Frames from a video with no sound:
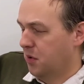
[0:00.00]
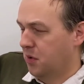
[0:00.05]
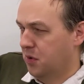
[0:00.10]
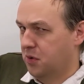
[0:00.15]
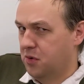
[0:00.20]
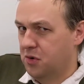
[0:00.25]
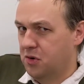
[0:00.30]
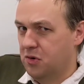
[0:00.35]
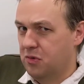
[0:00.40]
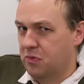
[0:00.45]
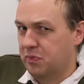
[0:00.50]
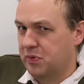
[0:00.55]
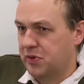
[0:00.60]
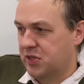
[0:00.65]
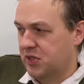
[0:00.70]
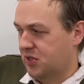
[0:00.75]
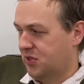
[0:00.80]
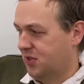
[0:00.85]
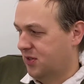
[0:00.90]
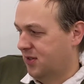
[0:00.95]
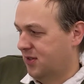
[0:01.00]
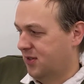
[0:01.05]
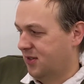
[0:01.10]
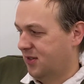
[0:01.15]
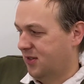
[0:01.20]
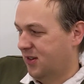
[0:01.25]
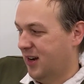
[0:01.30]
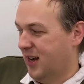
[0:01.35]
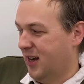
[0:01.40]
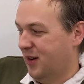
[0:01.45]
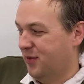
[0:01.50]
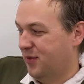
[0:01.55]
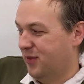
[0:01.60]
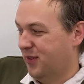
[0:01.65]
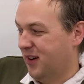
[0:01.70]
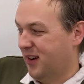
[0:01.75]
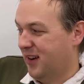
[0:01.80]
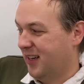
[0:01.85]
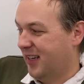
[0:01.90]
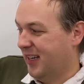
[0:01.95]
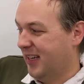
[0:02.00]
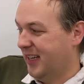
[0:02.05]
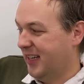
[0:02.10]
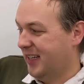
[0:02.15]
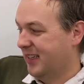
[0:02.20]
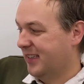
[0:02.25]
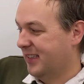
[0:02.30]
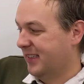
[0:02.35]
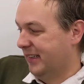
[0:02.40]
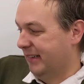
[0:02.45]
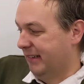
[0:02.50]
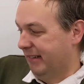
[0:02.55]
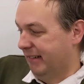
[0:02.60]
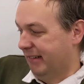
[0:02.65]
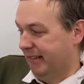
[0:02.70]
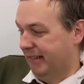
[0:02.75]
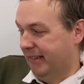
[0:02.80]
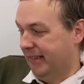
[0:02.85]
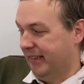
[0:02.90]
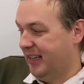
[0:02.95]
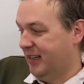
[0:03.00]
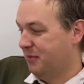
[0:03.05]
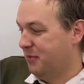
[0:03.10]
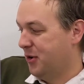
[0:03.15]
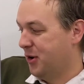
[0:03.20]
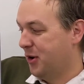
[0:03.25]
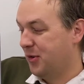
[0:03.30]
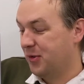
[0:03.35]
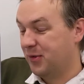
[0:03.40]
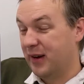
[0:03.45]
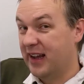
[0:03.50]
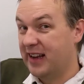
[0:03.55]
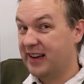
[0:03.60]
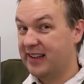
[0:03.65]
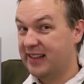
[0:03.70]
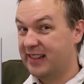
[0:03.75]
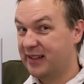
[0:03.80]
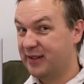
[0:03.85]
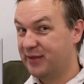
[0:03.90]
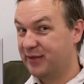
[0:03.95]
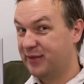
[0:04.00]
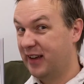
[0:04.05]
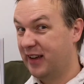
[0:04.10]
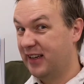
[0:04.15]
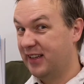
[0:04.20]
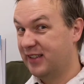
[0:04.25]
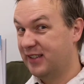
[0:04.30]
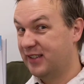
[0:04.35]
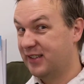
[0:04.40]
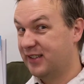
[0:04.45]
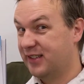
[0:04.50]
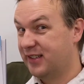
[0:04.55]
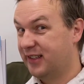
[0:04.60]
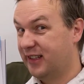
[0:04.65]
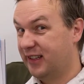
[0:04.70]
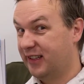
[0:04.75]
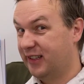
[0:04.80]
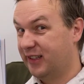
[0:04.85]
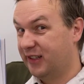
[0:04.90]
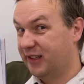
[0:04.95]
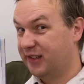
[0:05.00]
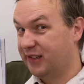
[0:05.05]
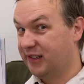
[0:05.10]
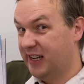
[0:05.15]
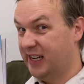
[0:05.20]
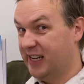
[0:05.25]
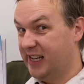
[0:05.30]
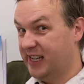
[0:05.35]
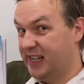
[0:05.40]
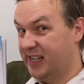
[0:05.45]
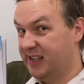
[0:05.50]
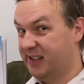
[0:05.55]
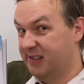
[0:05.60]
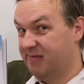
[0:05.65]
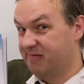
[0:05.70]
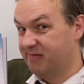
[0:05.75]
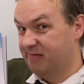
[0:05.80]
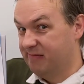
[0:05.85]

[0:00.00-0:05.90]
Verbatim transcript: Oops, cried Froggy, looking more red in the face than green.